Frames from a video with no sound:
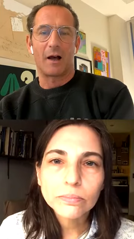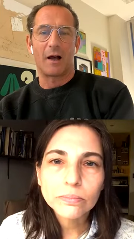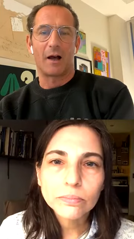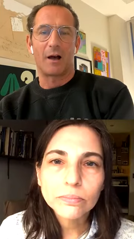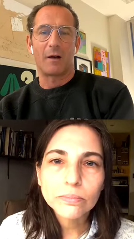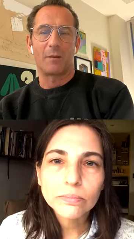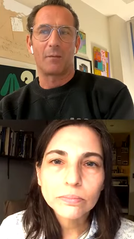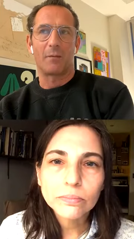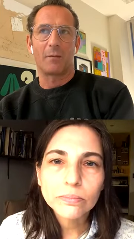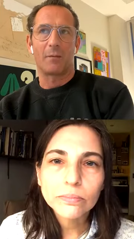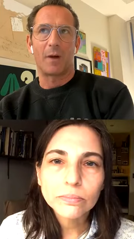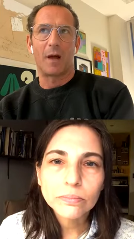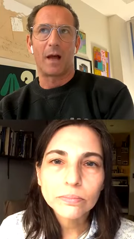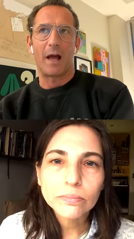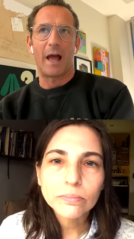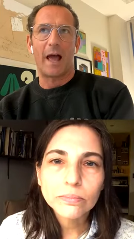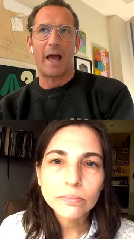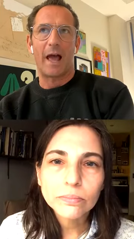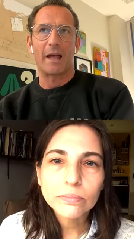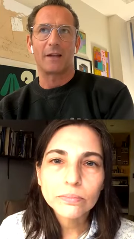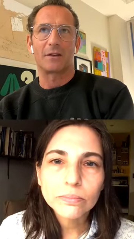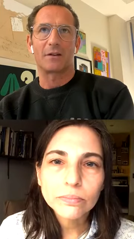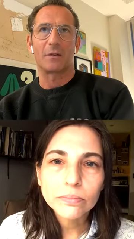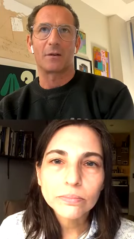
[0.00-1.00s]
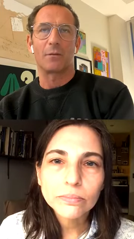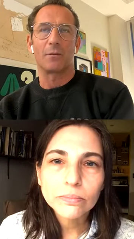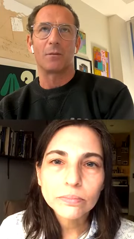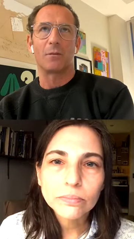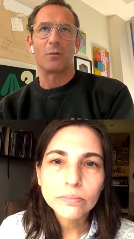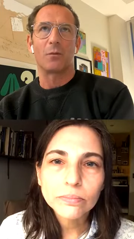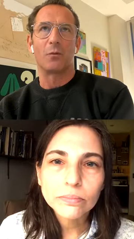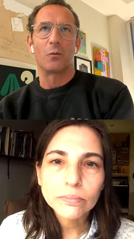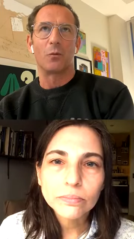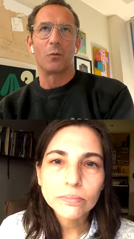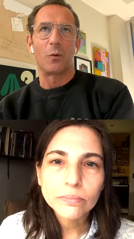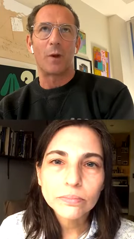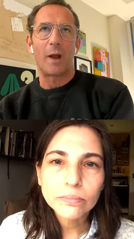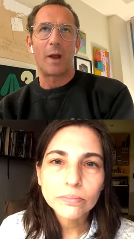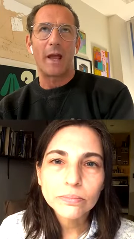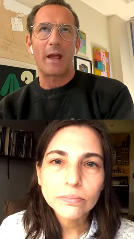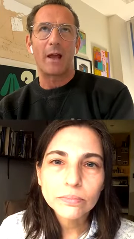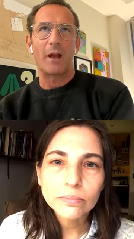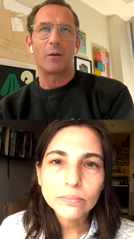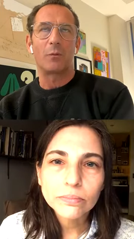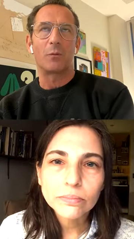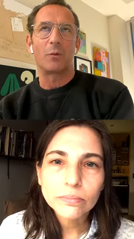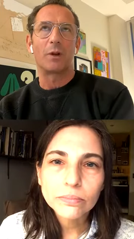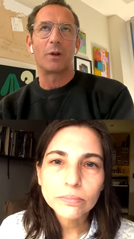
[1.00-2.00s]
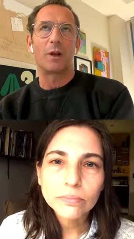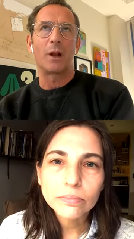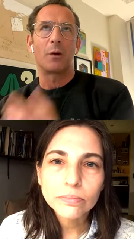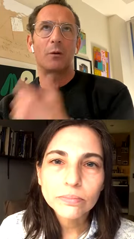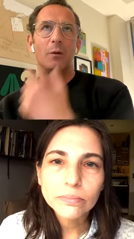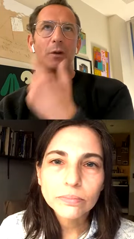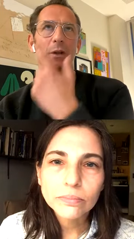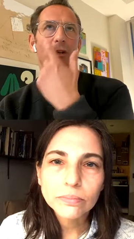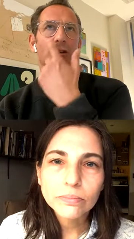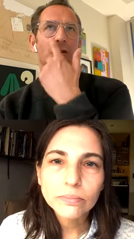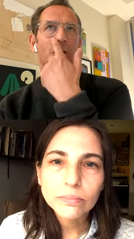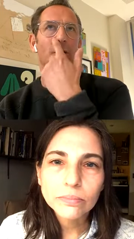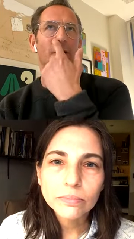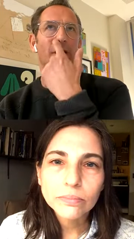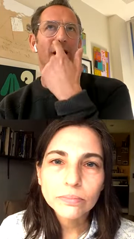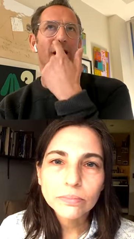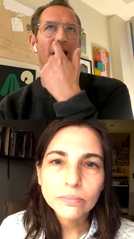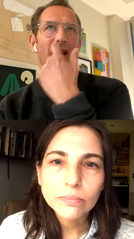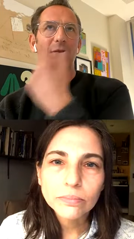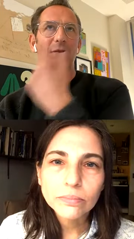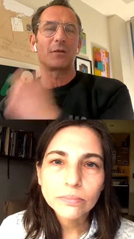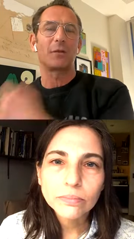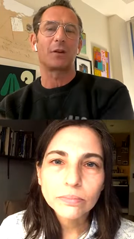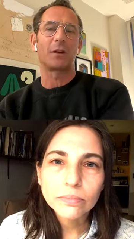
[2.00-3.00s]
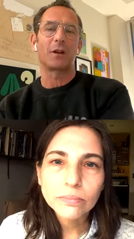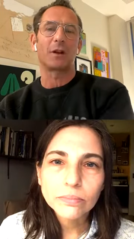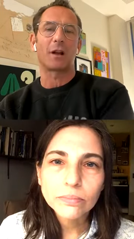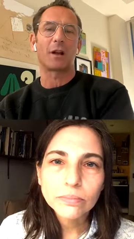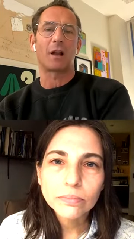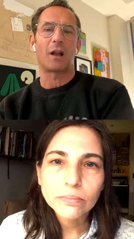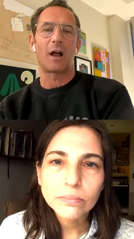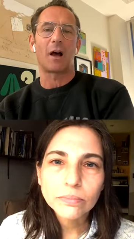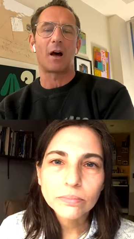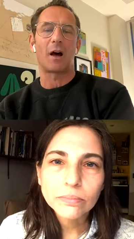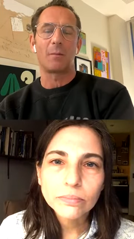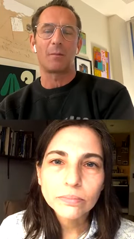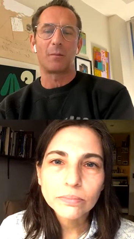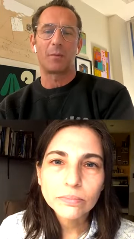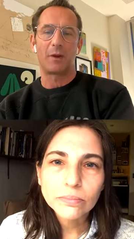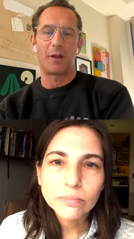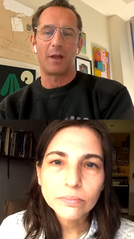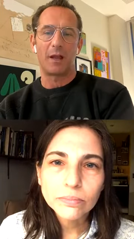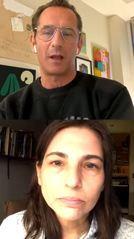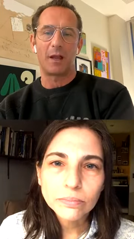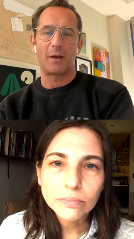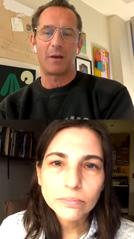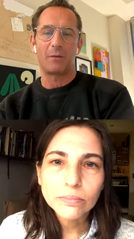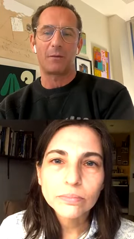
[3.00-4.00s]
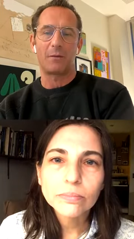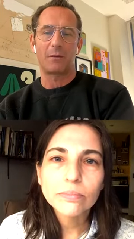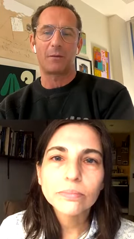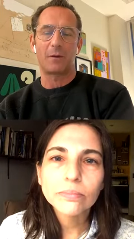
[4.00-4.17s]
Speaker 1: um, and re- we'd only do an ad for the club if